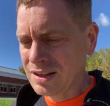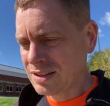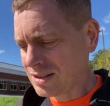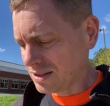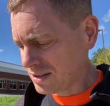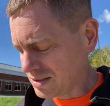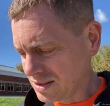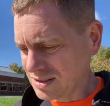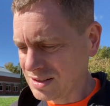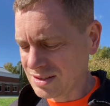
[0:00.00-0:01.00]
to
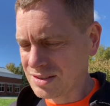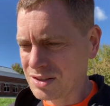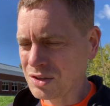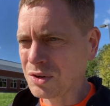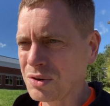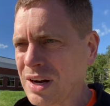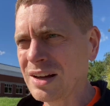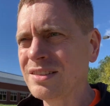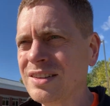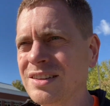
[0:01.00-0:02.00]
go
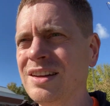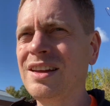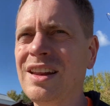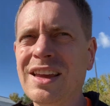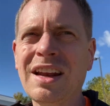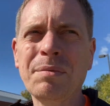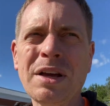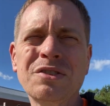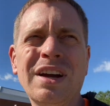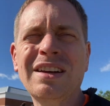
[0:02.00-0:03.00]
around and again, I'm not
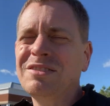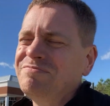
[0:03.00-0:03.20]
trying to